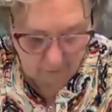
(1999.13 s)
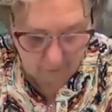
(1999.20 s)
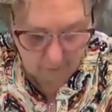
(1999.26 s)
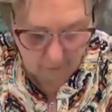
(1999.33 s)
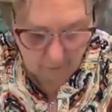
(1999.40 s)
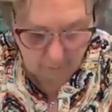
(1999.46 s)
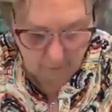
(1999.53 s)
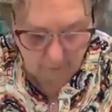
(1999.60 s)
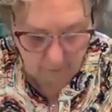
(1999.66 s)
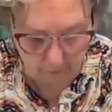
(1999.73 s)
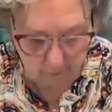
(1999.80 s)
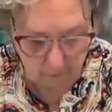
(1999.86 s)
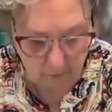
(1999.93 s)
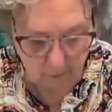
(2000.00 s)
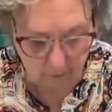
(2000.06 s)
Easy
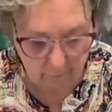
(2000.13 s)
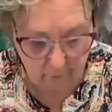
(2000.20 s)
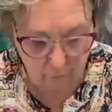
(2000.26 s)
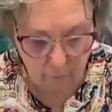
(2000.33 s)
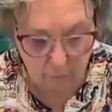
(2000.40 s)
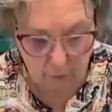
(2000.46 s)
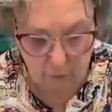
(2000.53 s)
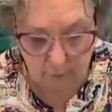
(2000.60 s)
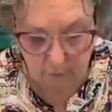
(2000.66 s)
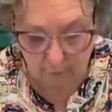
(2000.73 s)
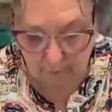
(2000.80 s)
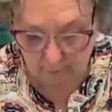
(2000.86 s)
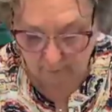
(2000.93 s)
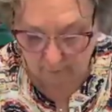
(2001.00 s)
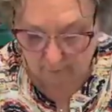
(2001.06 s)
peasy. This
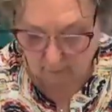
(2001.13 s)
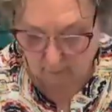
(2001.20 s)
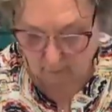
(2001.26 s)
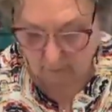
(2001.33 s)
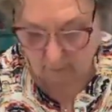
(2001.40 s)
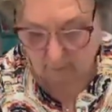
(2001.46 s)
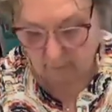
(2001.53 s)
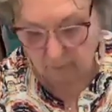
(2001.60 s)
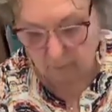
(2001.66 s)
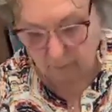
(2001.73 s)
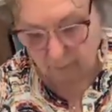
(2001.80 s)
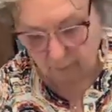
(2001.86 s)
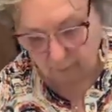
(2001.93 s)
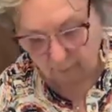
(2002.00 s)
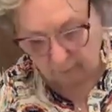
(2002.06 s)
frame is awesome
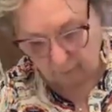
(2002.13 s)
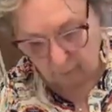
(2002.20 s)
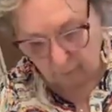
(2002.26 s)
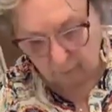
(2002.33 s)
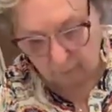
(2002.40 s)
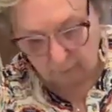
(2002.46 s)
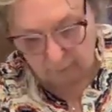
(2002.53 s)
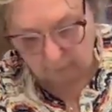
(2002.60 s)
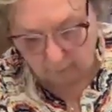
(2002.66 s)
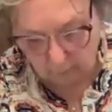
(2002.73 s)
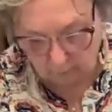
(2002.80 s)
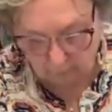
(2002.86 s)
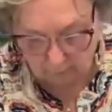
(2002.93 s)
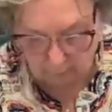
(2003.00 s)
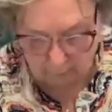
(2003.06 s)
too. It's really
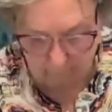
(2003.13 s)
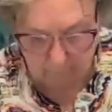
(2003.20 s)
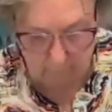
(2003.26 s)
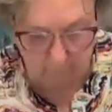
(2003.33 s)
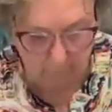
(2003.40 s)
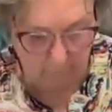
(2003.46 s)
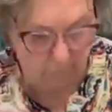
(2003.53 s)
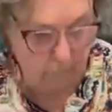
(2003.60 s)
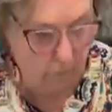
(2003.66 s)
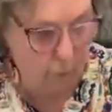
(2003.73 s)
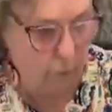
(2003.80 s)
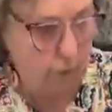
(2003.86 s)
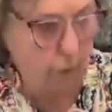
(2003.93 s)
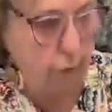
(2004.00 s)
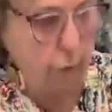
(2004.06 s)
awesome
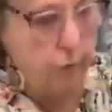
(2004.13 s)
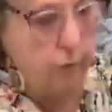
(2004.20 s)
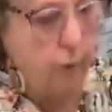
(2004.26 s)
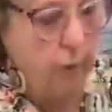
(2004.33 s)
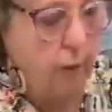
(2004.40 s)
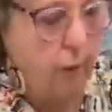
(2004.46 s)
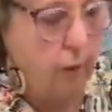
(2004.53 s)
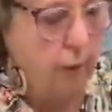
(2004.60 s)
to use.